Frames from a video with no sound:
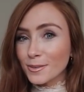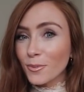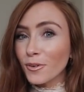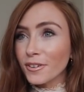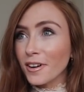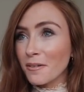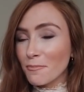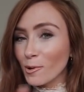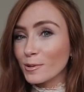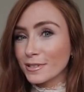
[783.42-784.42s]
the one
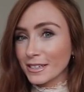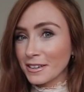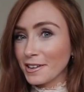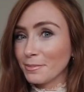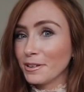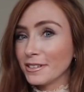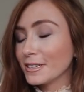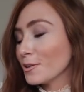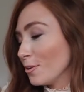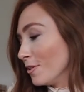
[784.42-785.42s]
I'm most excited about in
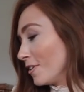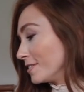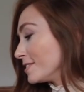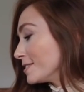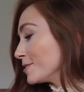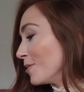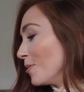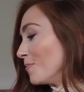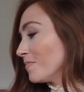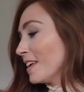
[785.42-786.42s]
this whole order.
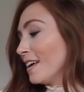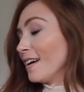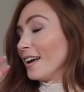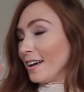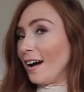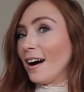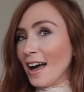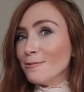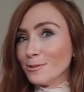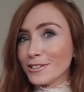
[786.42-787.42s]
So I
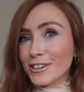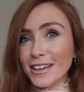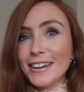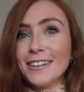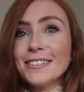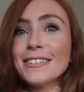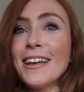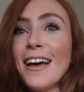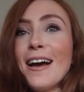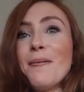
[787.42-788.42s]
am switching gears,
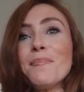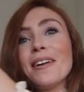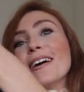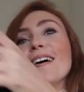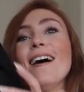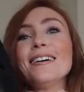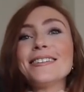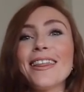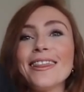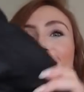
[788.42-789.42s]
but I got
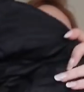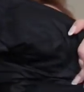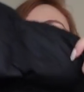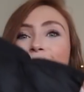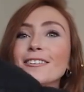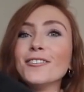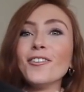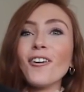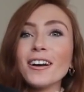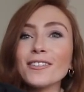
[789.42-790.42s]
this
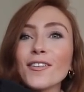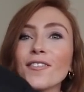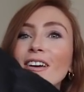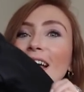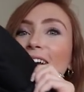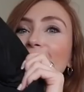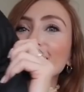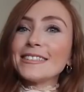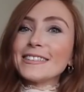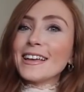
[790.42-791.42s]
North
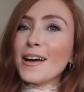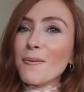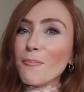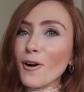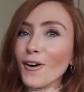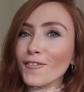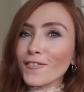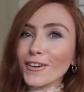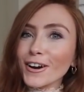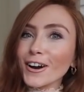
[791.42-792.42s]
Face
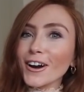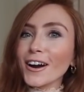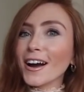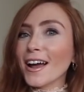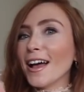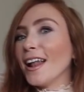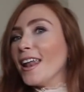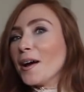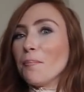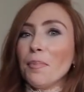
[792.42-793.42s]
puffer,
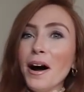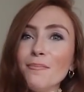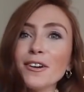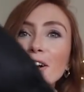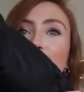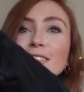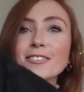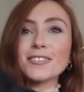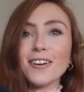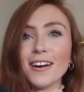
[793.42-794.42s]
like bomber
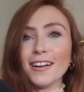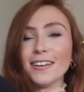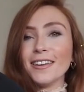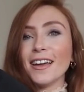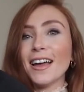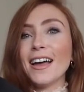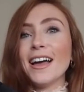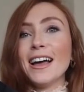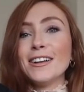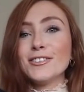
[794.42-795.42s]
style
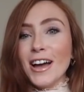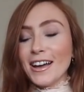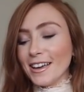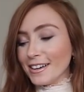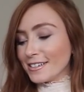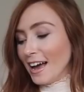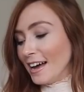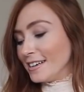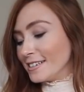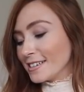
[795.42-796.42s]
jacket.
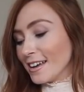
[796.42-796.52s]
And